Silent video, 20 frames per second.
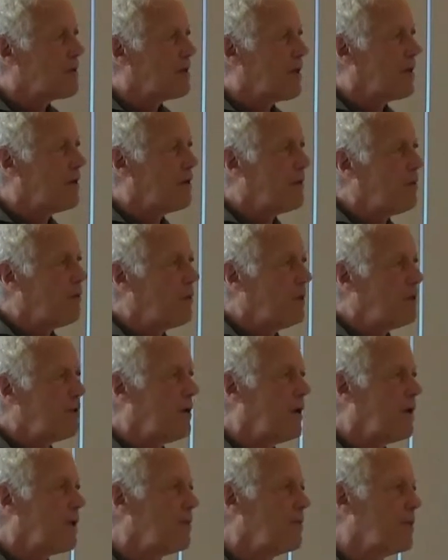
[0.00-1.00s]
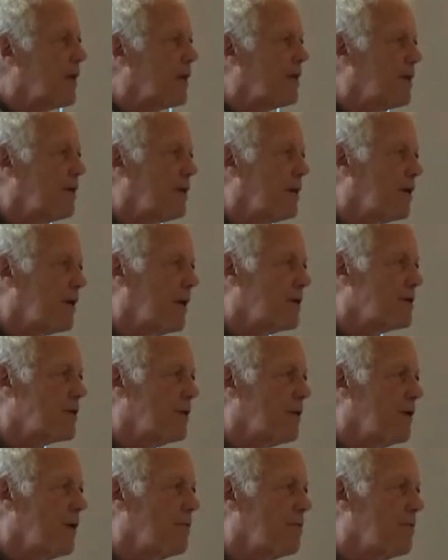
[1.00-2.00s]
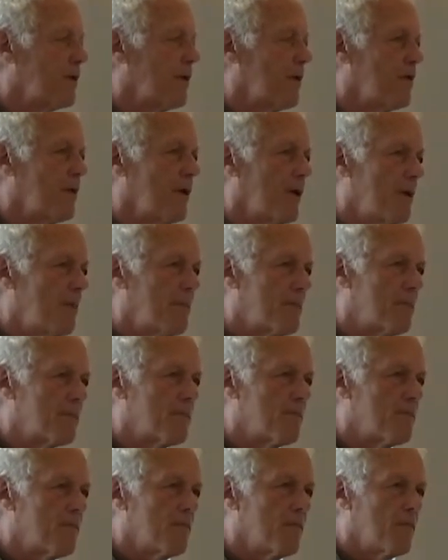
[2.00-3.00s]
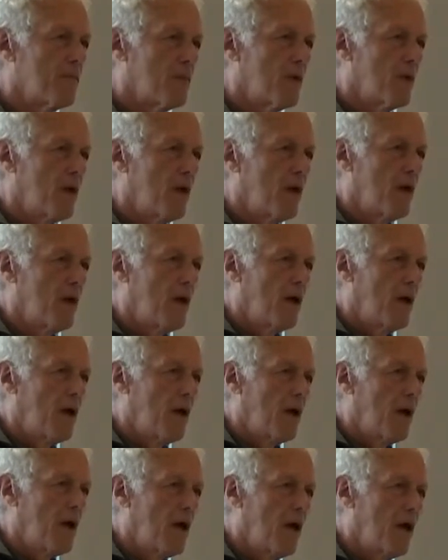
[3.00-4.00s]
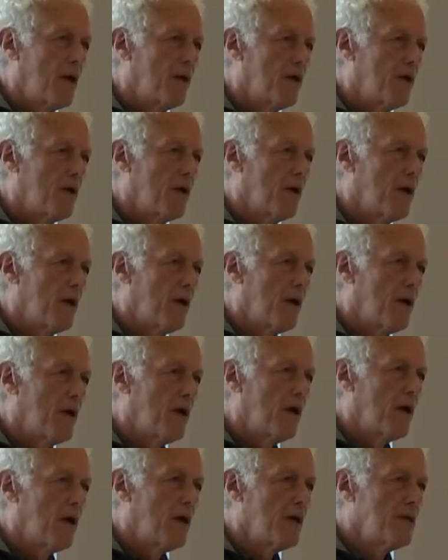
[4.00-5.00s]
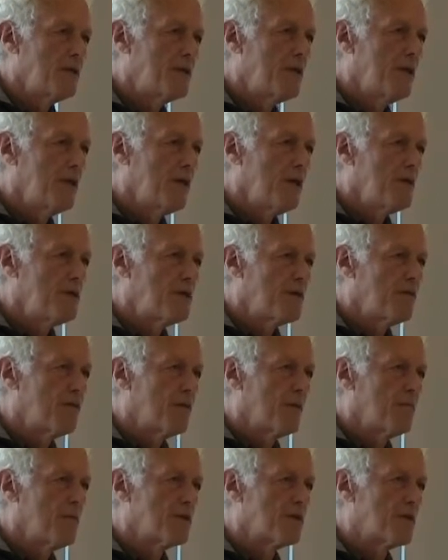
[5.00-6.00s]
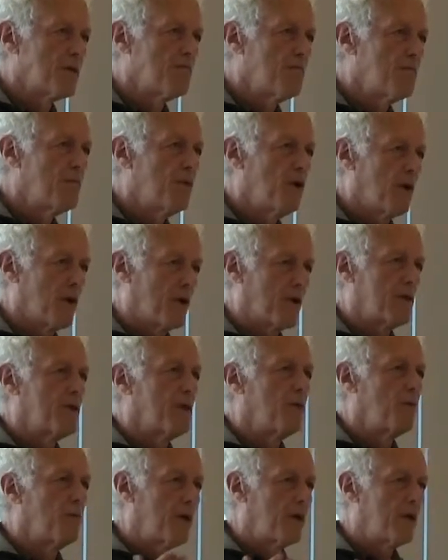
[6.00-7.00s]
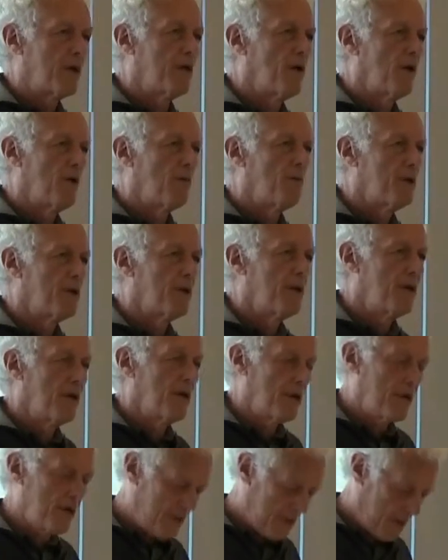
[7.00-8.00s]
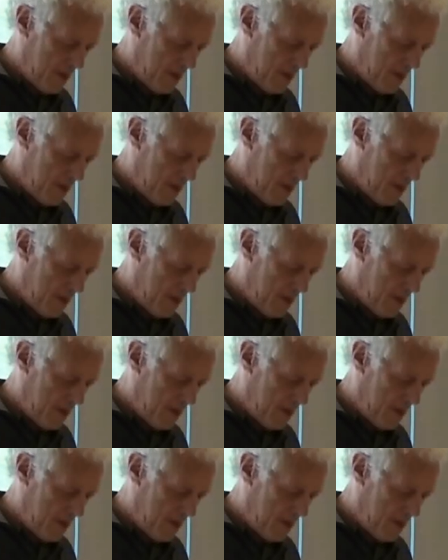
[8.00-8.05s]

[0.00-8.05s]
that we talk about in the Cancer Health Program. And I see each of them as a book that we can open at any